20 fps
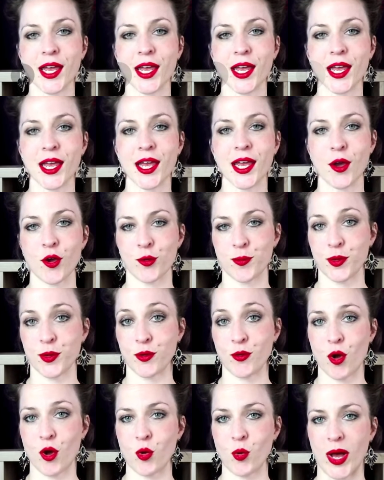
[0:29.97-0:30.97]
Hope you're
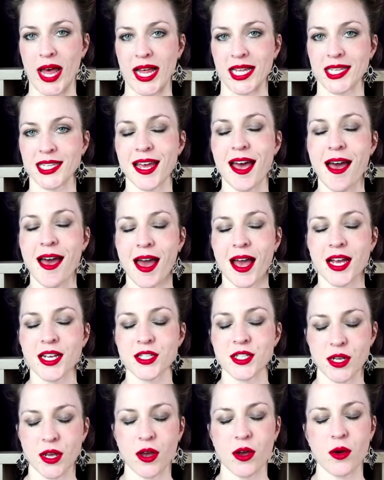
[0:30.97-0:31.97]
all well. So
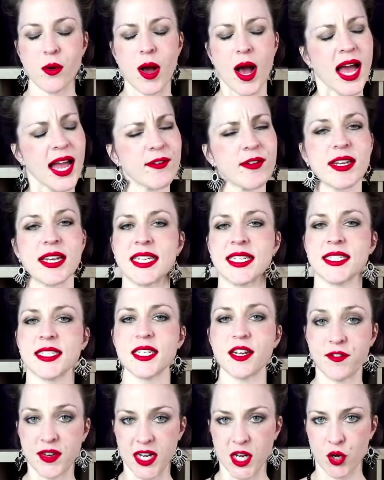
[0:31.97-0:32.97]
I released a
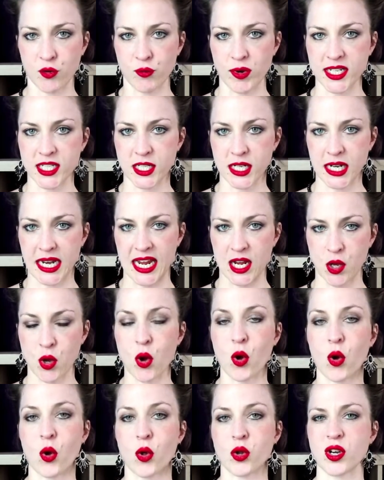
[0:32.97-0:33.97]
video recently
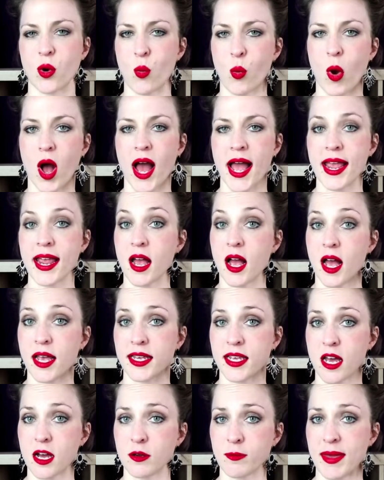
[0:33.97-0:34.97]
called Why Are
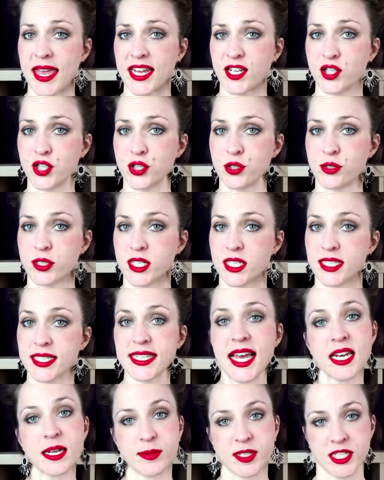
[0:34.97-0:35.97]
Young Men Choosing
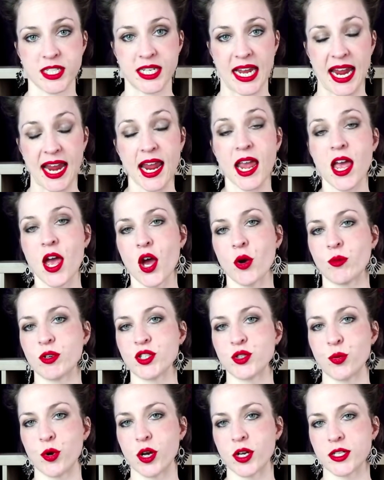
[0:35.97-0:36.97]
Celibacy, which
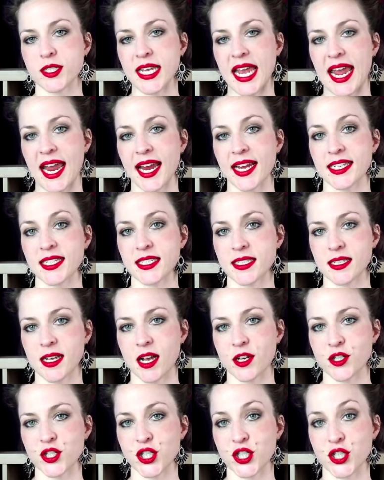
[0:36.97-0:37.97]
was a
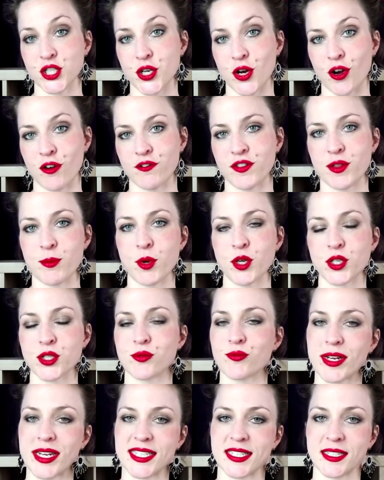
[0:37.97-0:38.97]
discussion of the most
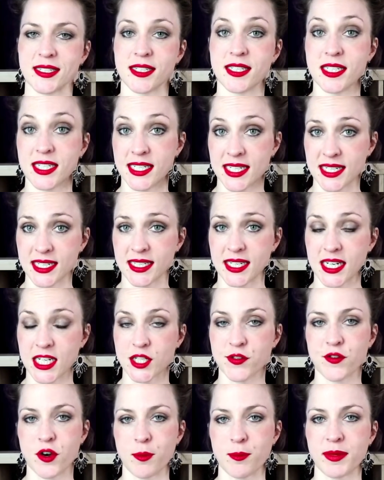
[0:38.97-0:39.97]
recent statistics
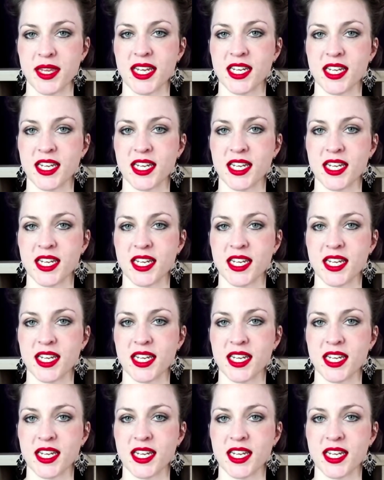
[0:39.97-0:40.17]
from the